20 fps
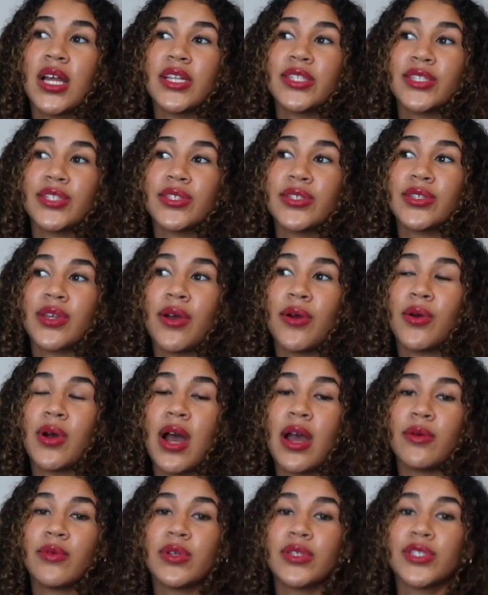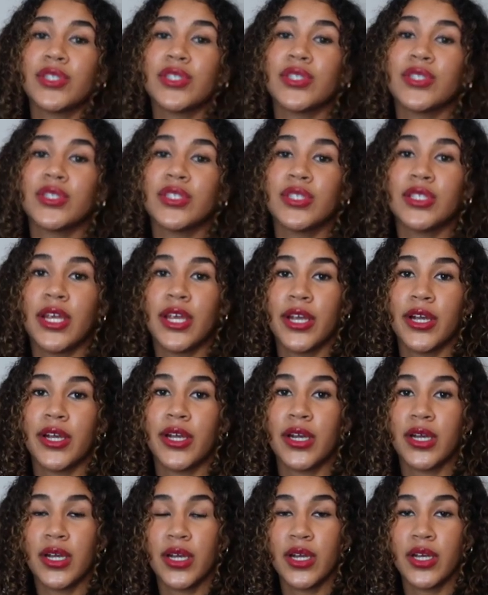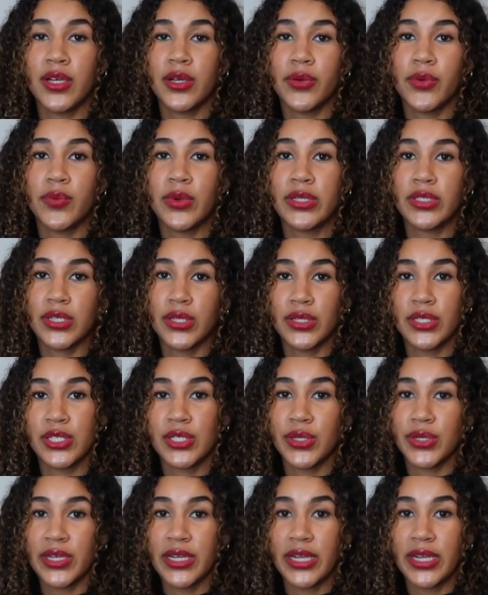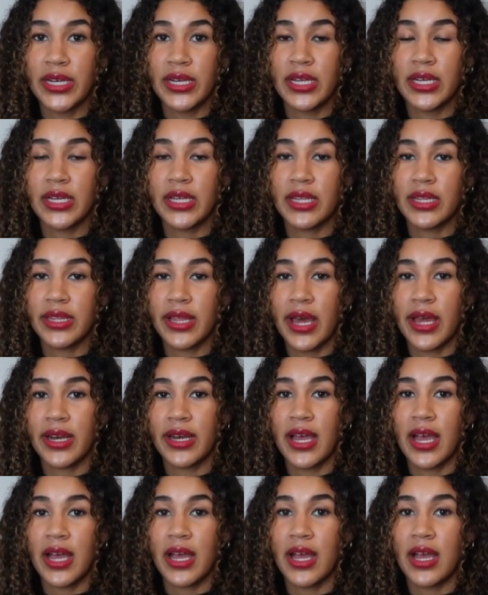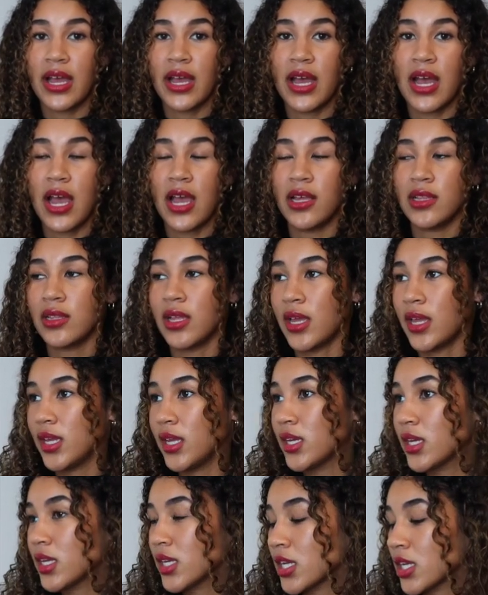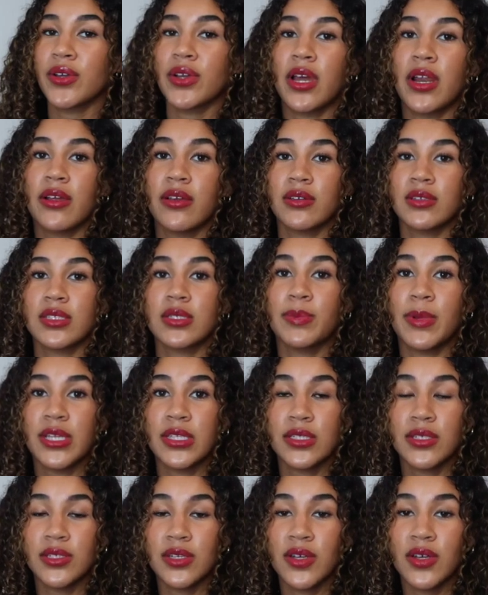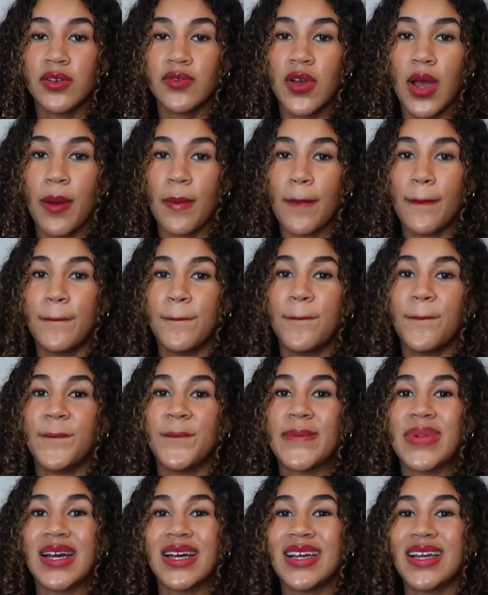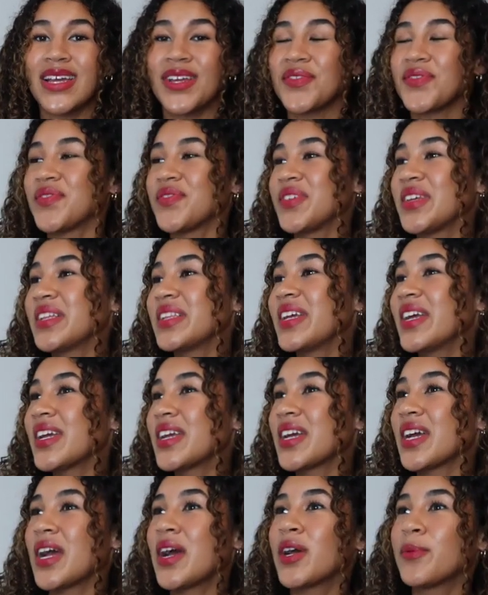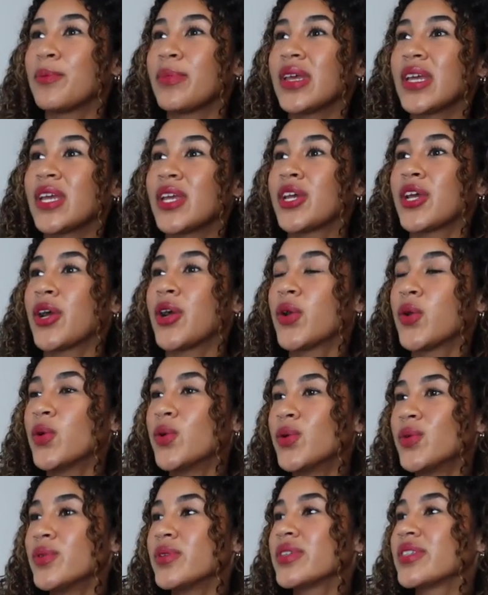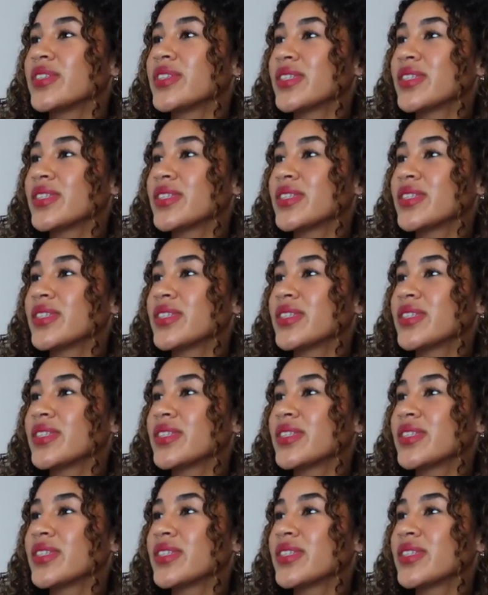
So I will share ones on the screen that I like. They're kind of expensive, but I feel like a big coat,